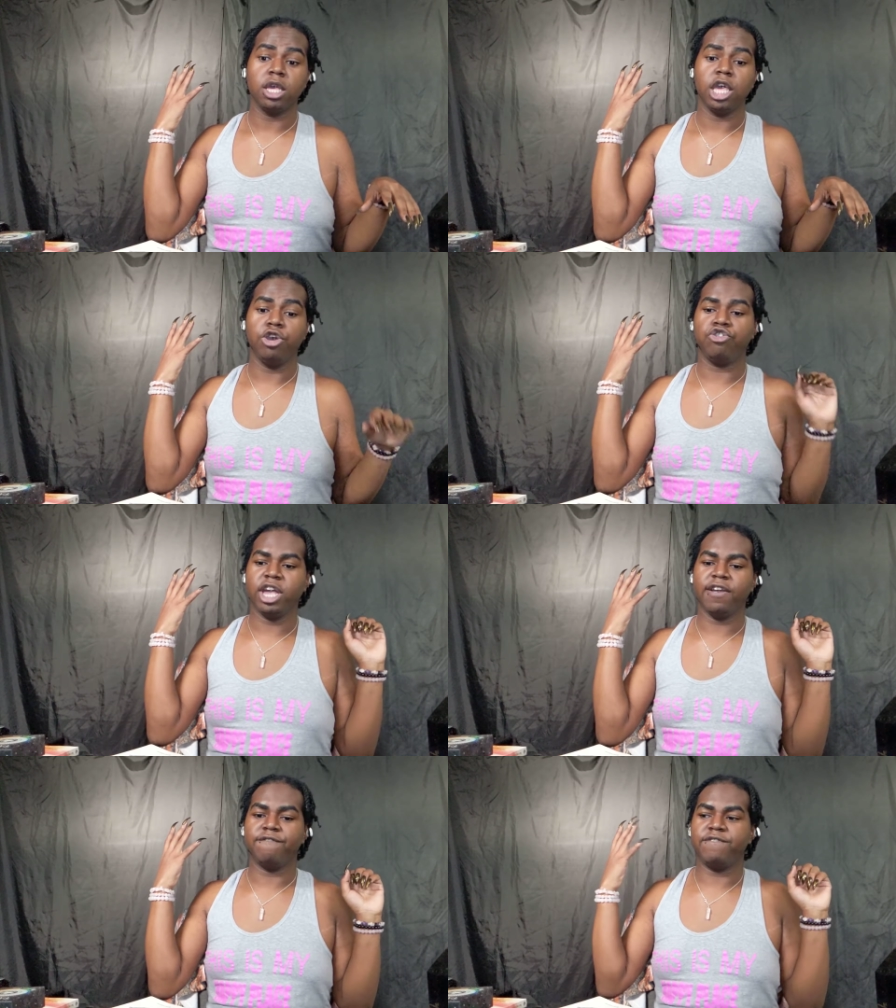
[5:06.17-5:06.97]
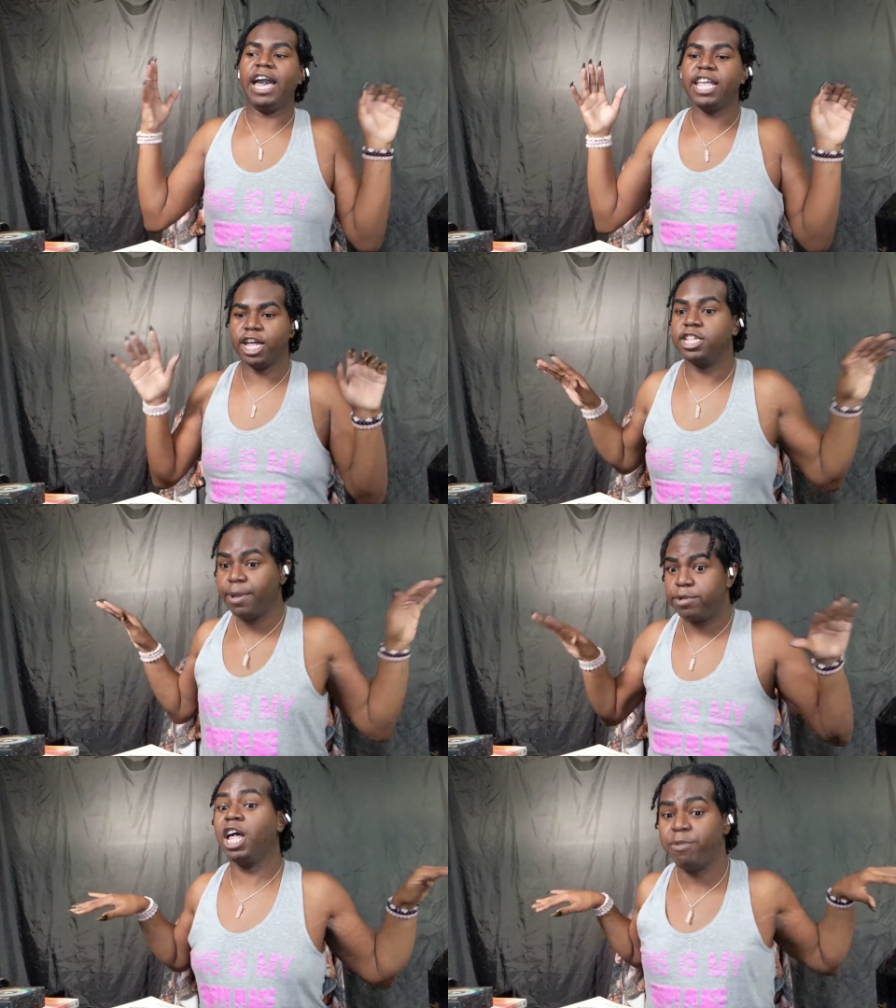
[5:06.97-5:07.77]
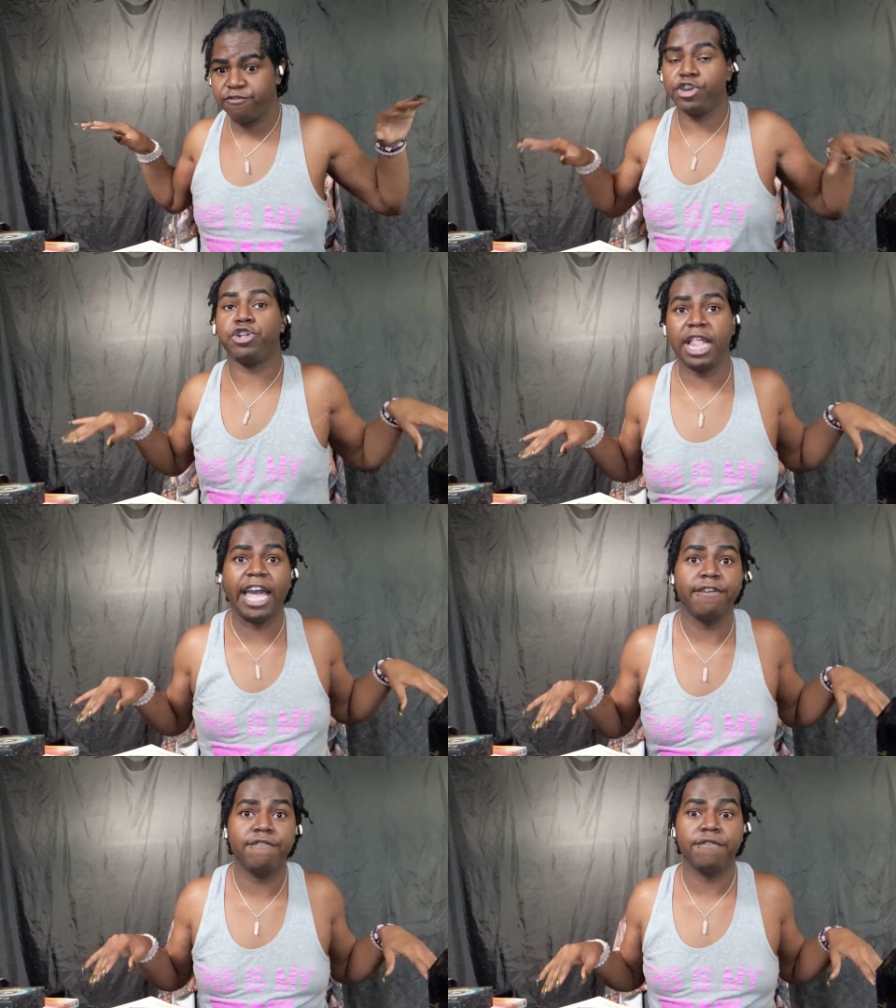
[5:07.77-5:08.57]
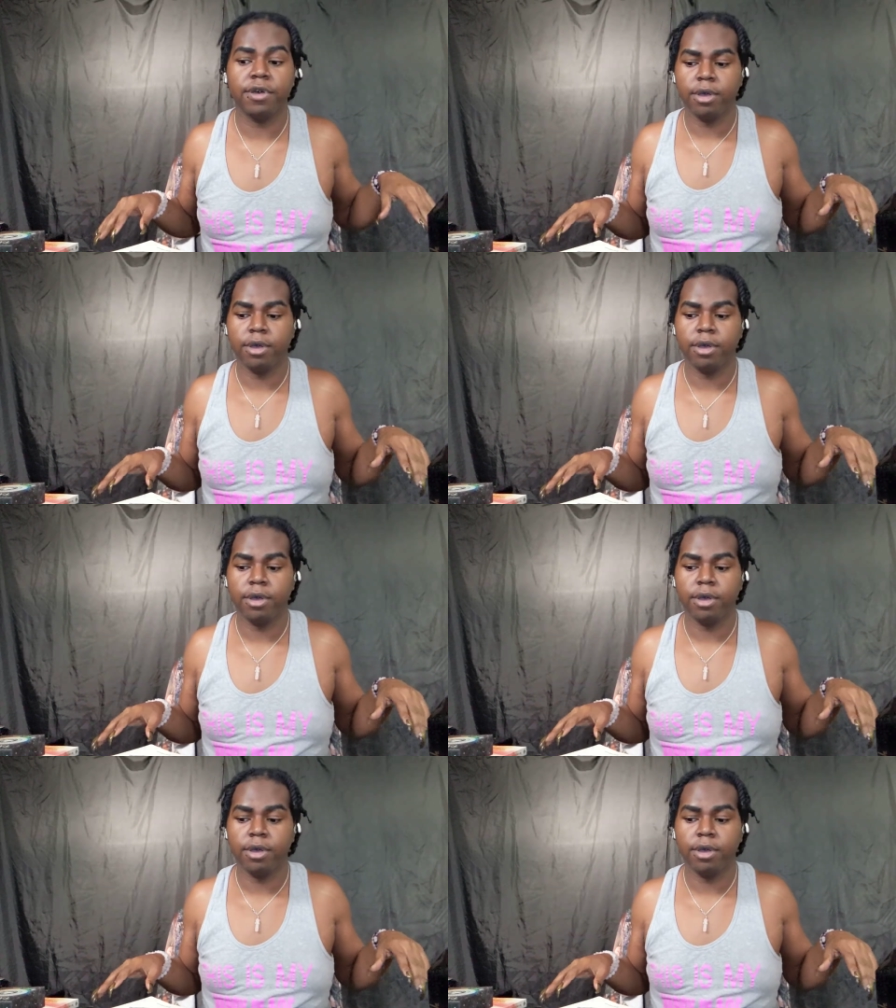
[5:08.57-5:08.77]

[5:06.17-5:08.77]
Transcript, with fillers: And you're trying to fight it glub glubbing for your life.